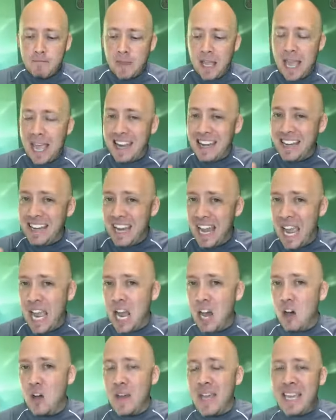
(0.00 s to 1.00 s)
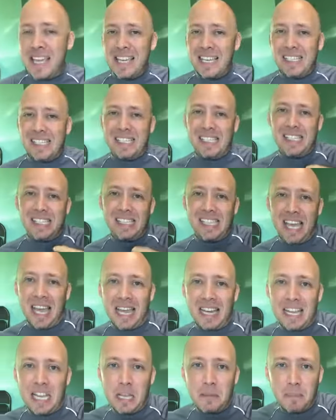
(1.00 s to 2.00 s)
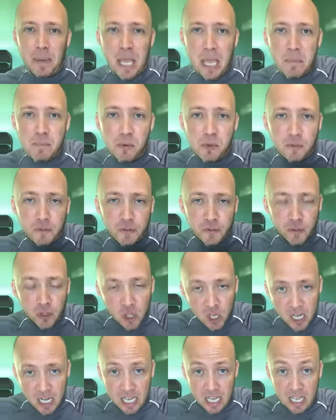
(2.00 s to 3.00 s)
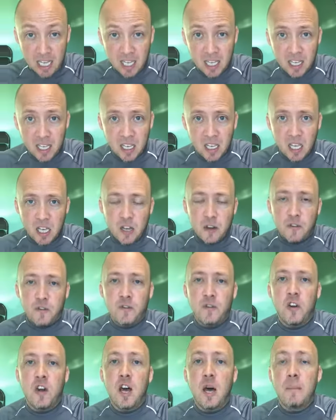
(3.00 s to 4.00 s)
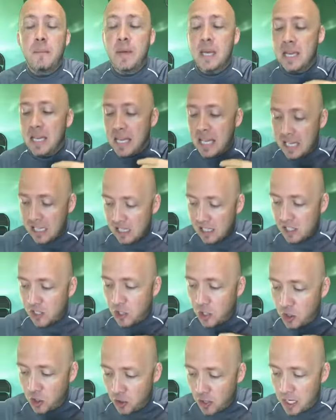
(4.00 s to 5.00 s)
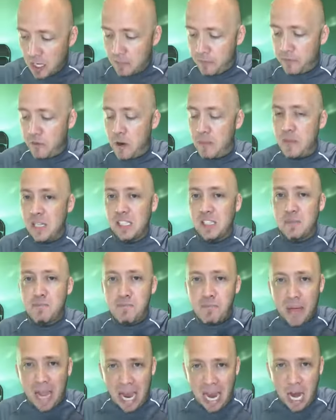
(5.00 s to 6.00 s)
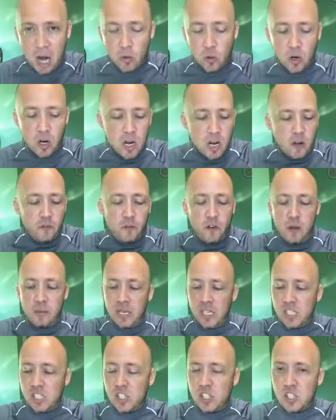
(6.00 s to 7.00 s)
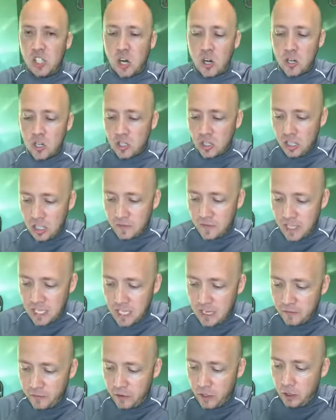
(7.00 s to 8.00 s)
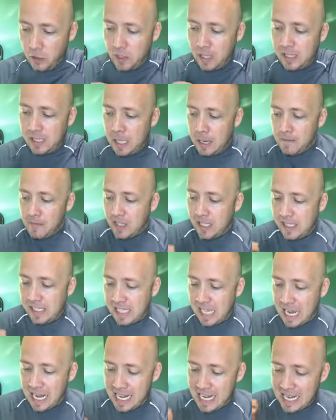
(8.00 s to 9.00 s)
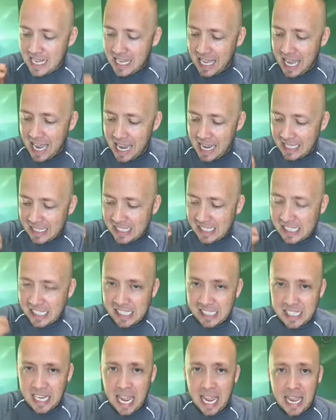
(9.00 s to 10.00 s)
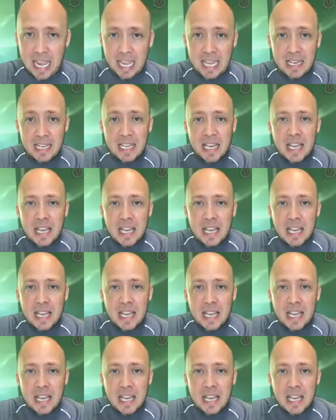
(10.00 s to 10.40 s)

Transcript: And now he is setting people free from his grip, from his power, from his circle of influence. Satan can't stand